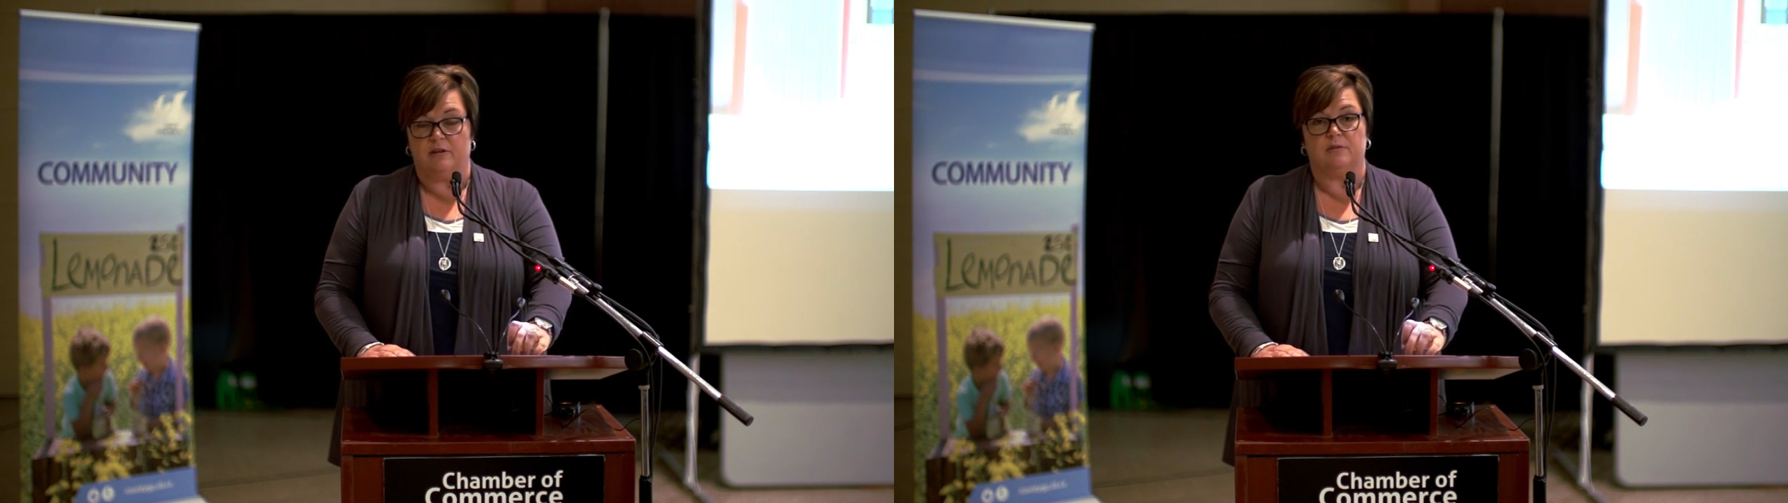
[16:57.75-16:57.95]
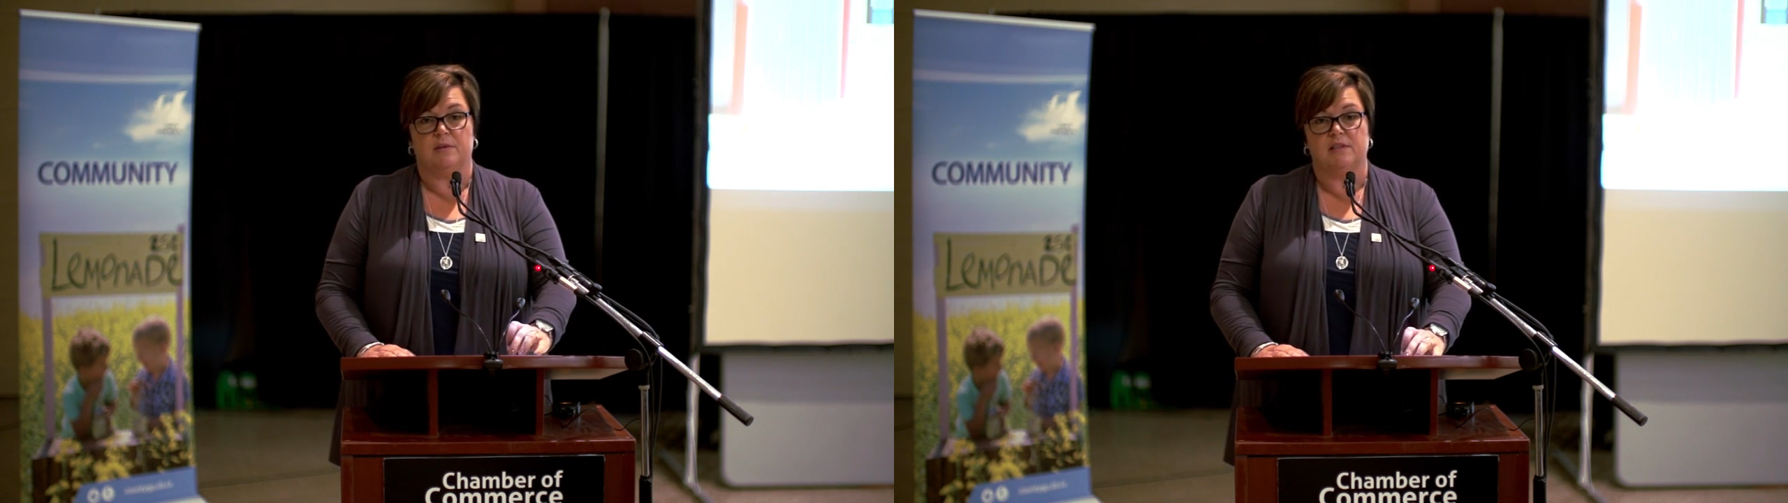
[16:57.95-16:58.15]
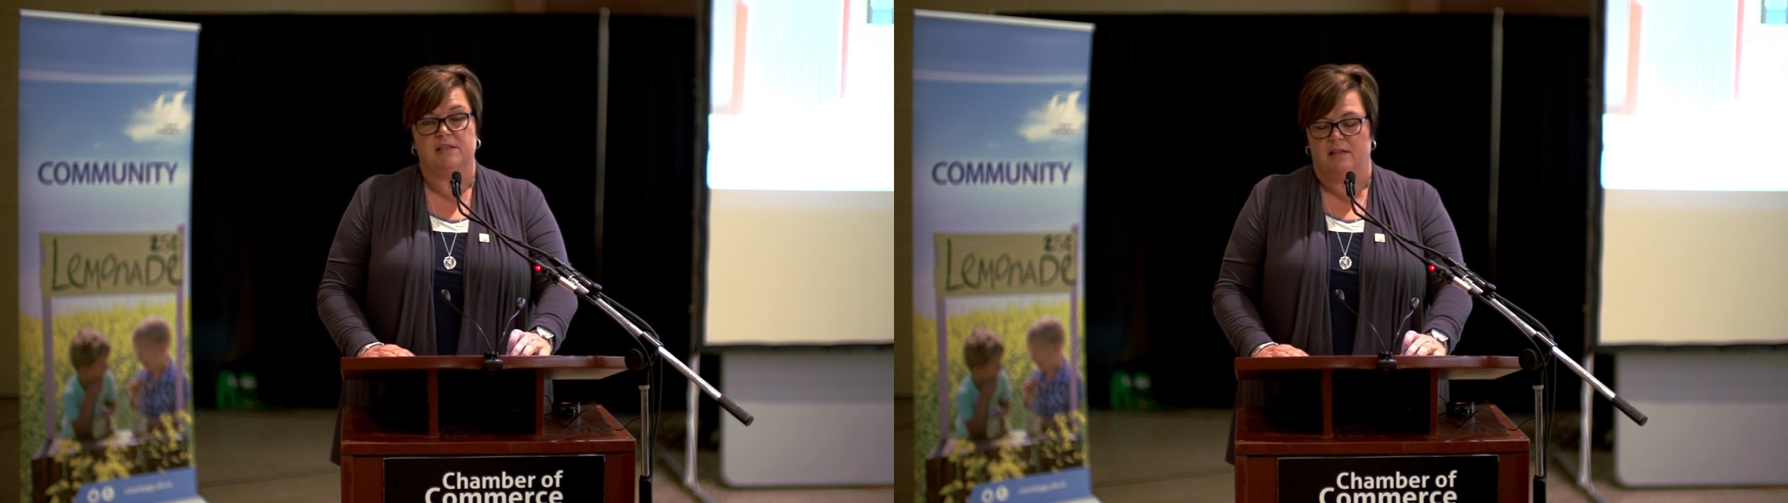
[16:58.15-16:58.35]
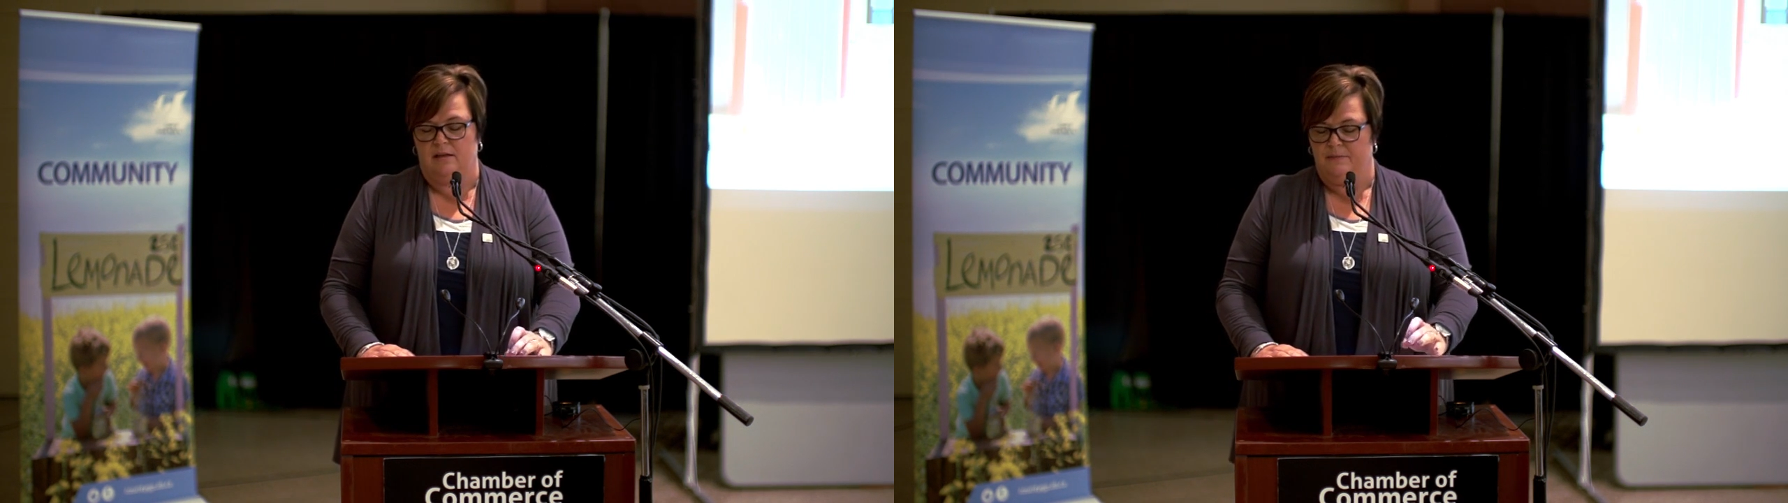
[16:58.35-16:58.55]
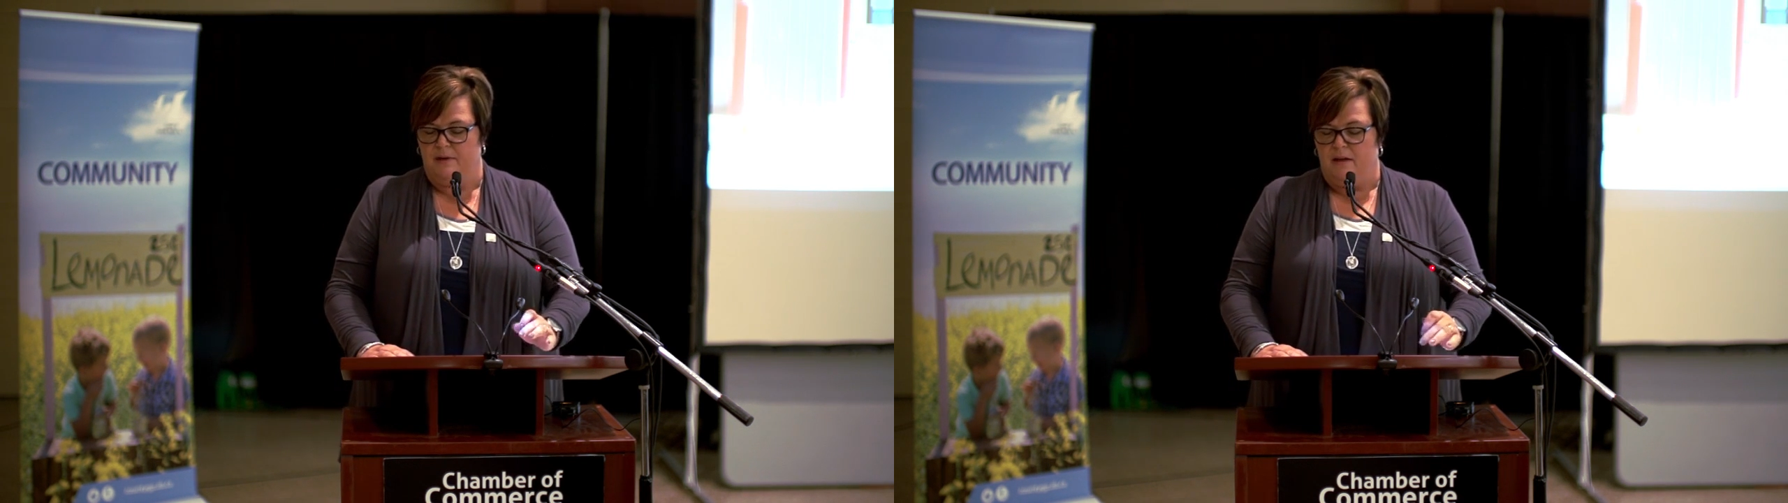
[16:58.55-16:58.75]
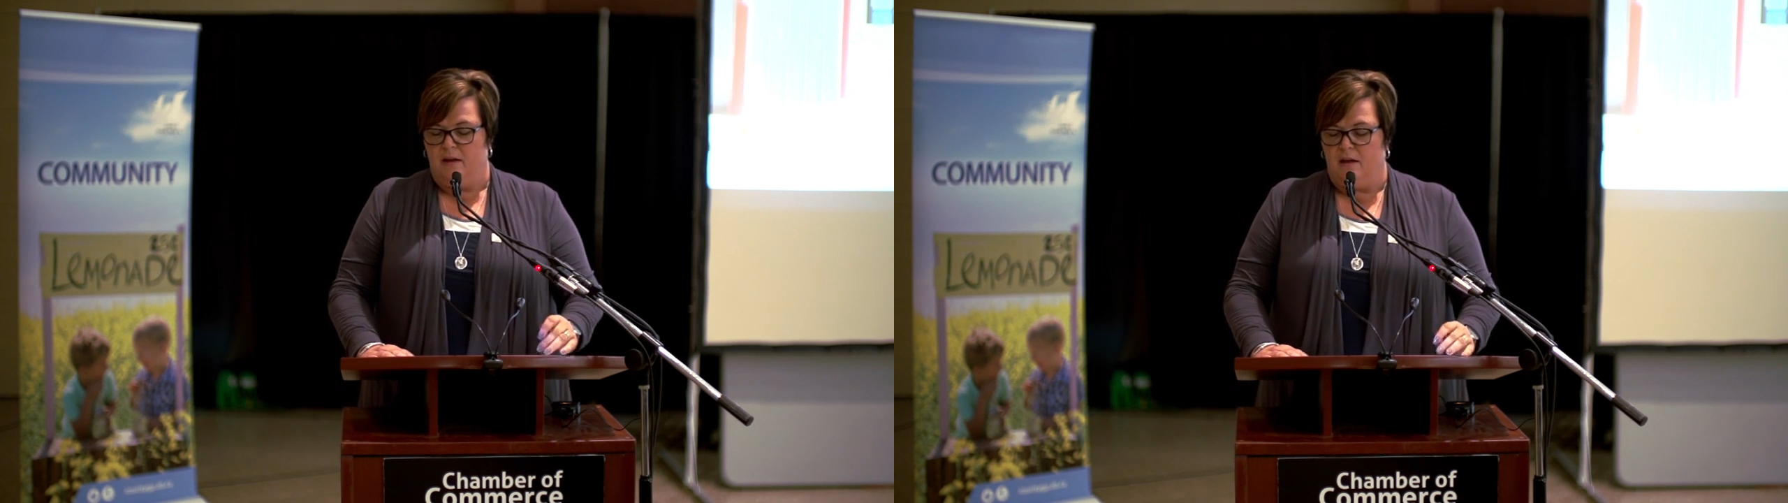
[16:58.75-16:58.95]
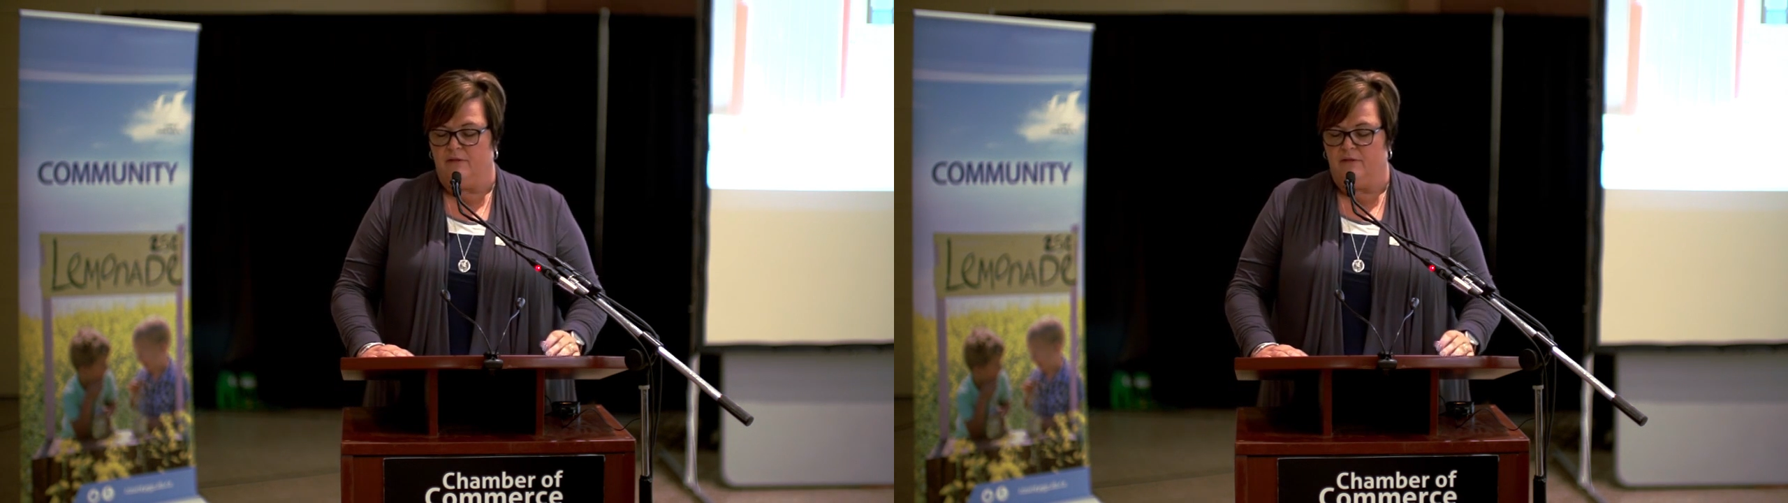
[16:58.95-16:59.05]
partnered with the City